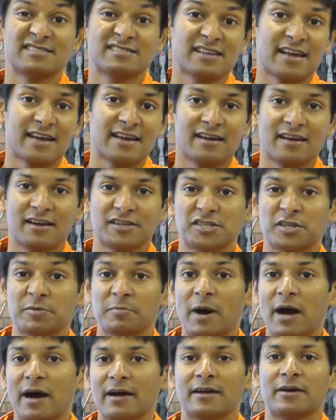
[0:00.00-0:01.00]
say a
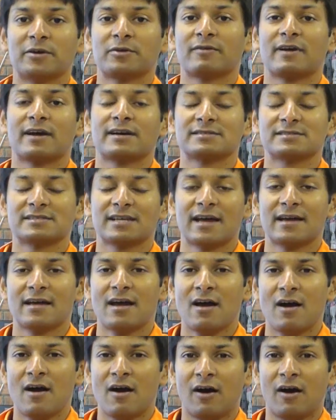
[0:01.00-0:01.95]
Shimano crankset,